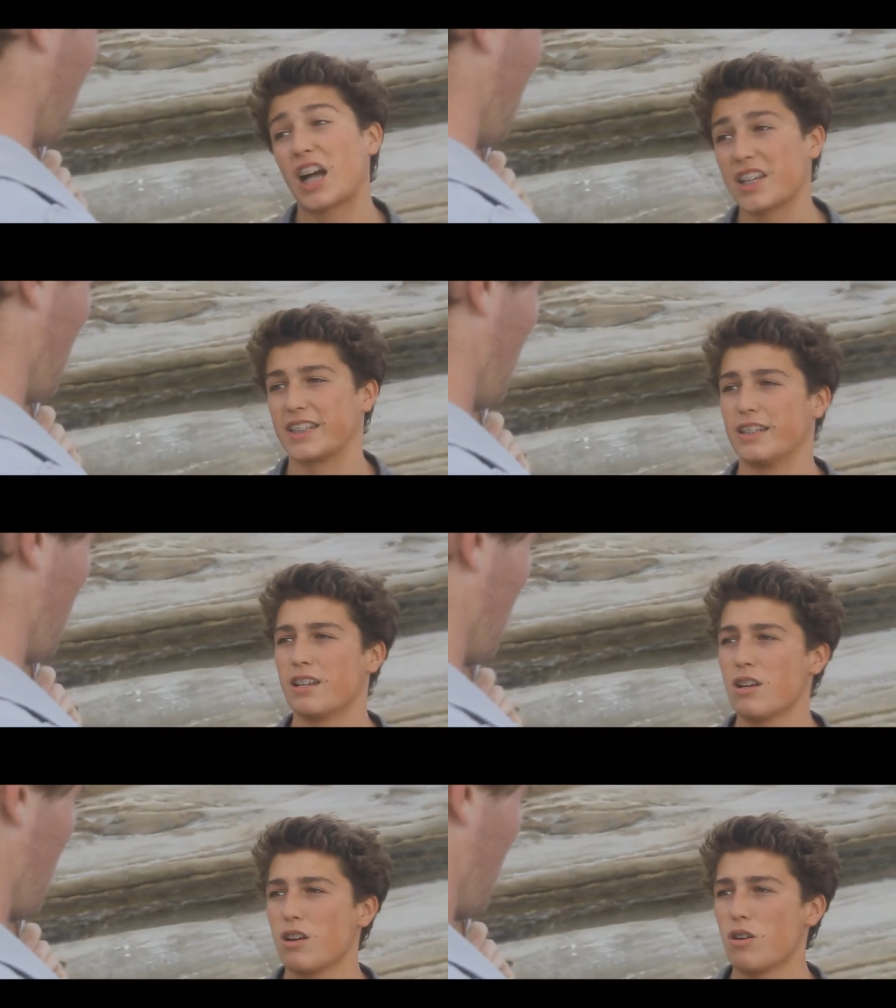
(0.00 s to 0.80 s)

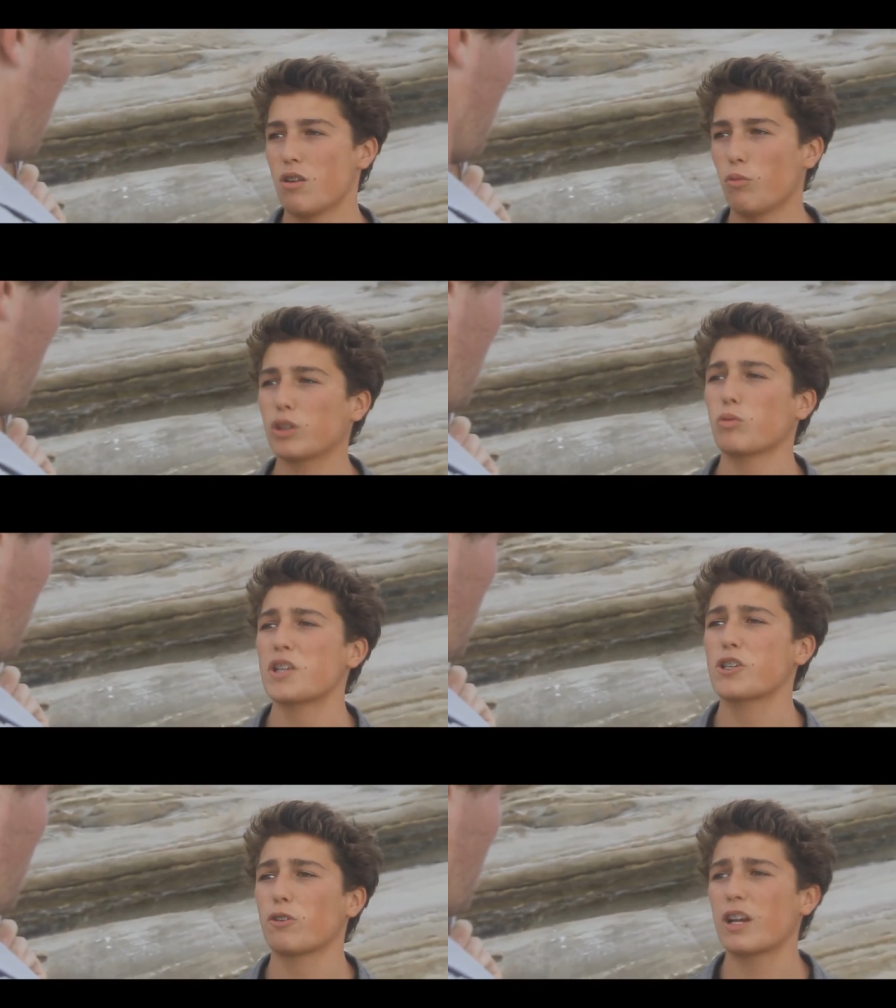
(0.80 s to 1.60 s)
cousin, with
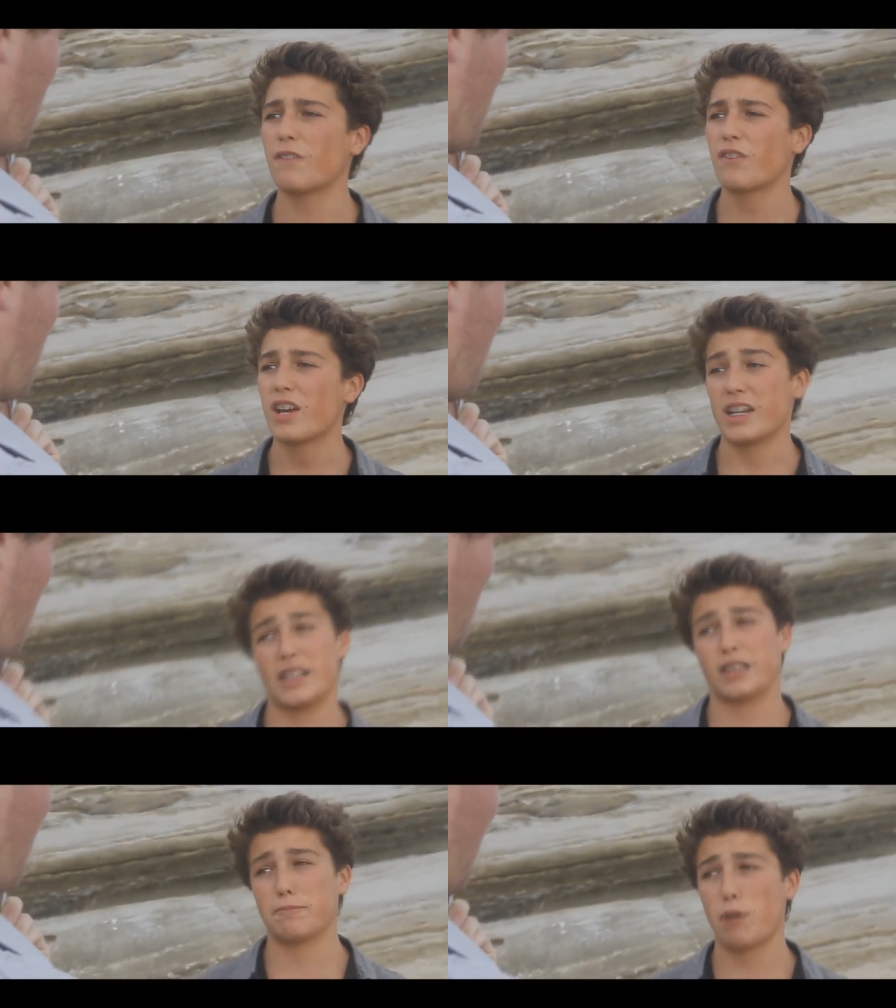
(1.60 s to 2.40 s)
which grief it
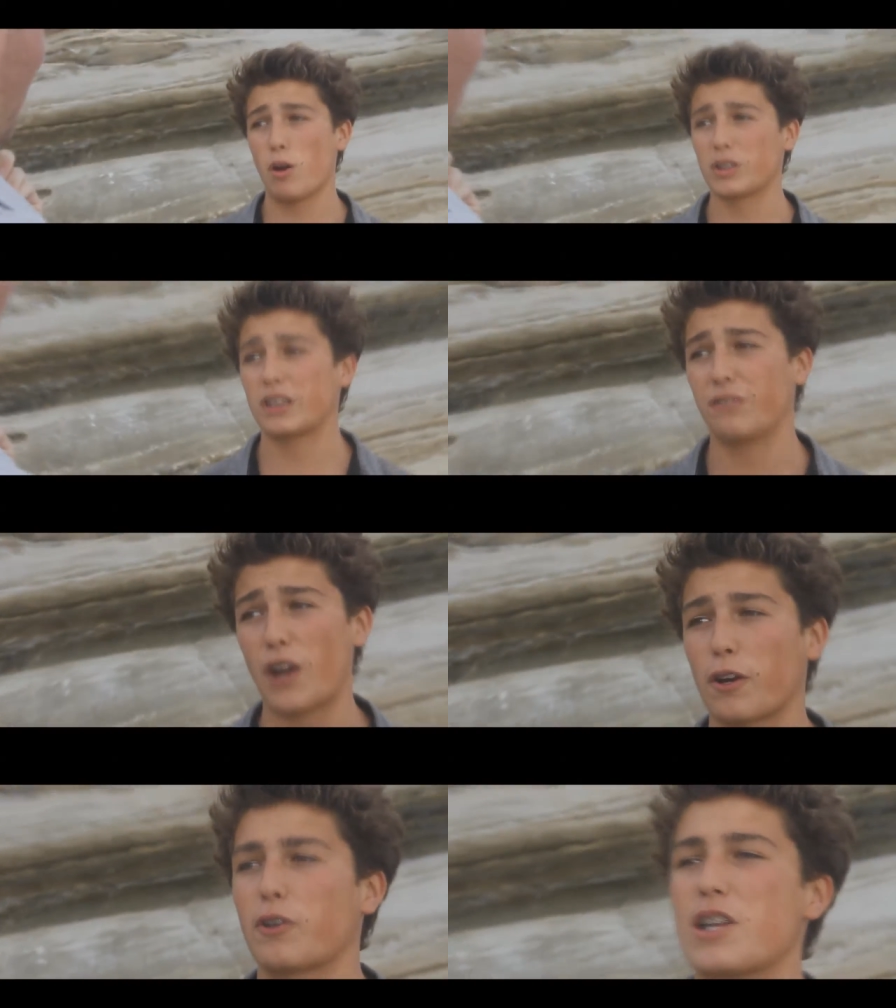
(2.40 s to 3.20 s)
is supposed the
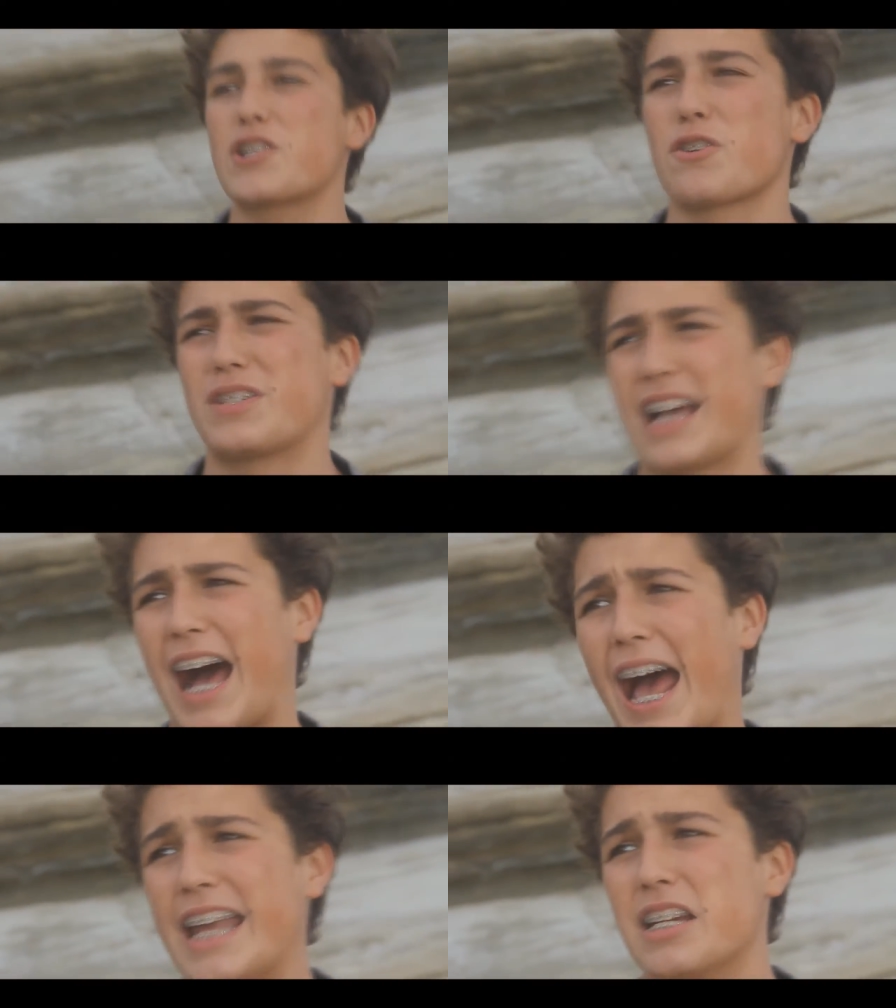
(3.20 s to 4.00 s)
fair creature
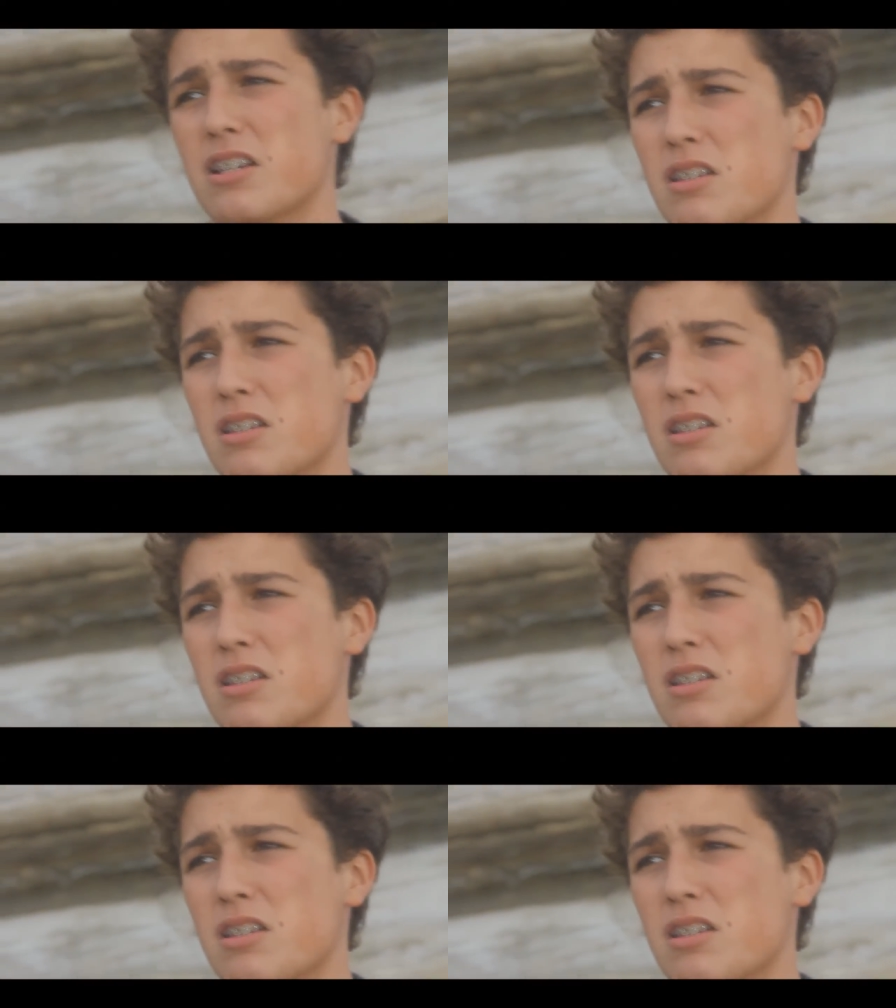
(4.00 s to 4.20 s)
died.